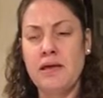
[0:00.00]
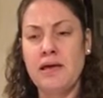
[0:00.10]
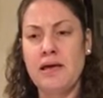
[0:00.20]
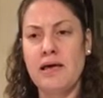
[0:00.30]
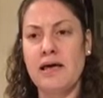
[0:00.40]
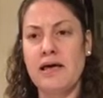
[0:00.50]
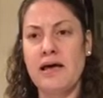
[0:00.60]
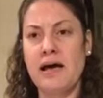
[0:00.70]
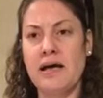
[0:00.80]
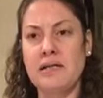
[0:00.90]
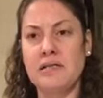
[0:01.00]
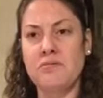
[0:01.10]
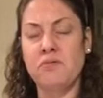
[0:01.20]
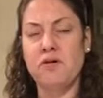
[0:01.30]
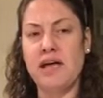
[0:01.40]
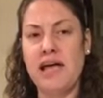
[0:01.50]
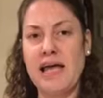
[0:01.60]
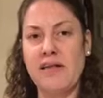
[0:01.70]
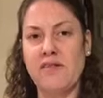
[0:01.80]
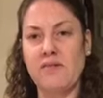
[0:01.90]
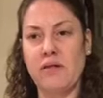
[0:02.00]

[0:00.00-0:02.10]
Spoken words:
but it